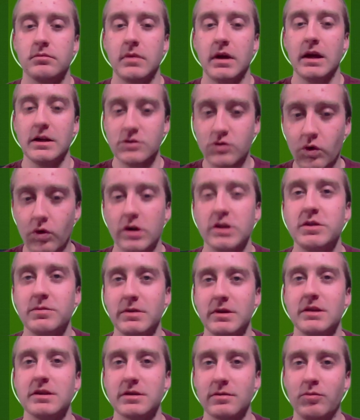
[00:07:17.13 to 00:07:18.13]
is going to
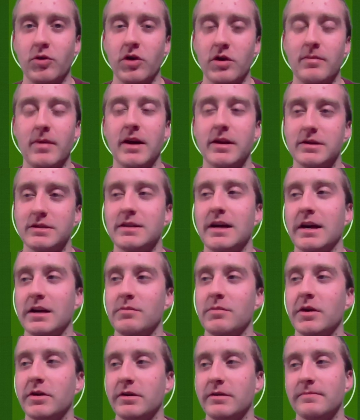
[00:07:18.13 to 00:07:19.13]
be disappointed by this
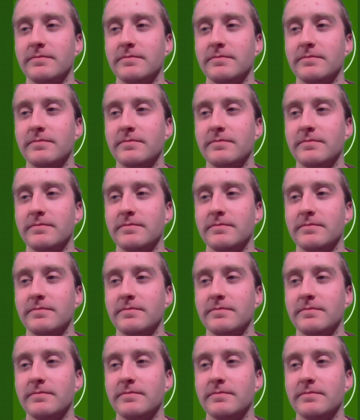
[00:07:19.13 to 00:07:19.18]
documentary.